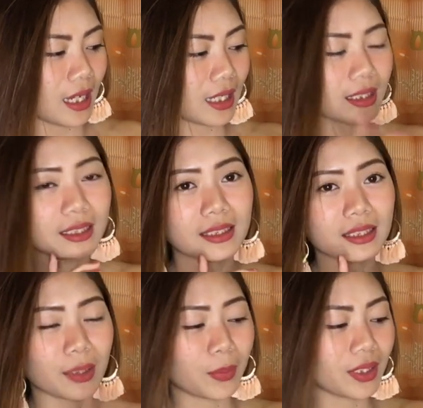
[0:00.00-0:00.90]
ang
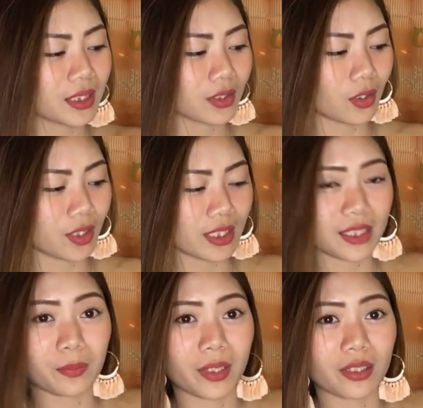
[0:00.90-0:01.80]
iba nito
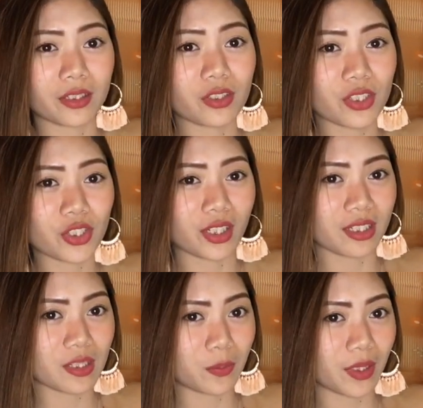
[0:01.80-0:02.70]
is meron
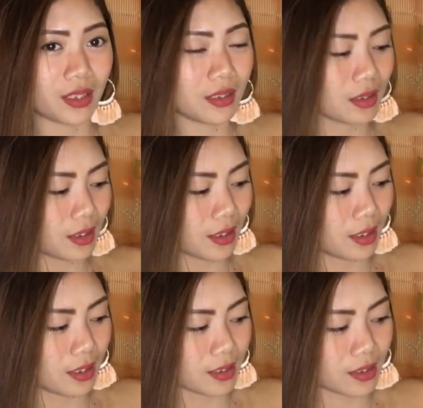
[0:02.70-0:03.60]
siyang spin.
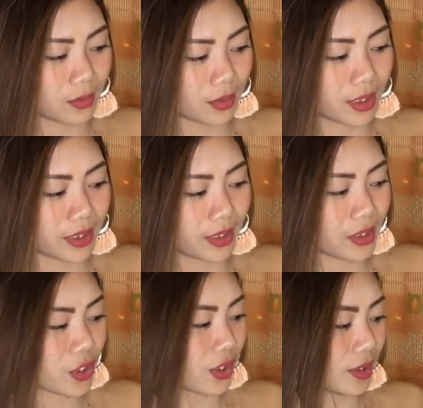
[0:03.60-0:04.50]
So ganyan
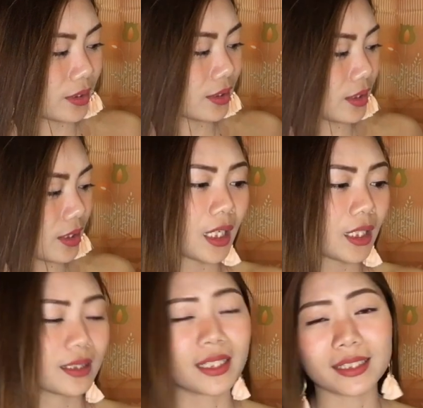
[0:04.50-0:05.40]
na siya.
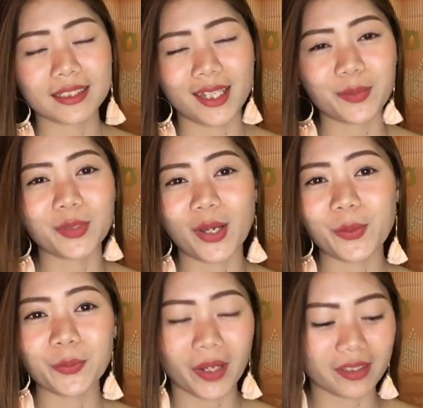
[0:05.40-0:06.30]
That time wala
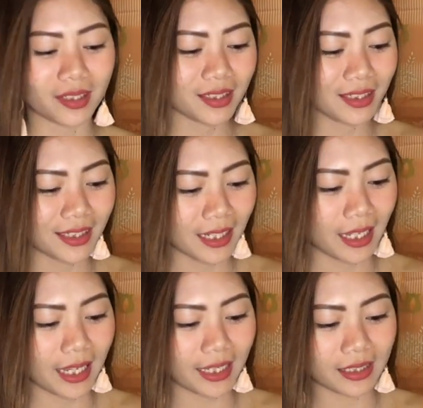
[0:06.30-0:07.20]
akong pera,
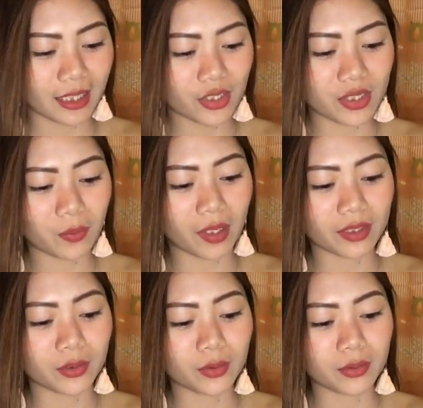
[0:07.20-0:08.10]
and I just
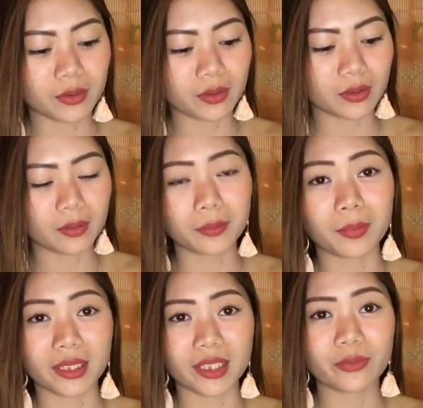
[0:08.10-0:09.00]
borrowed
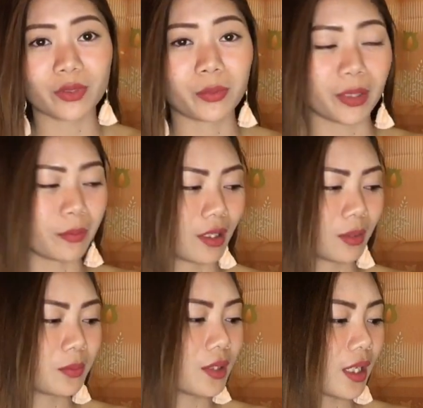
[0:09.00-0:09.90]
money from my mom.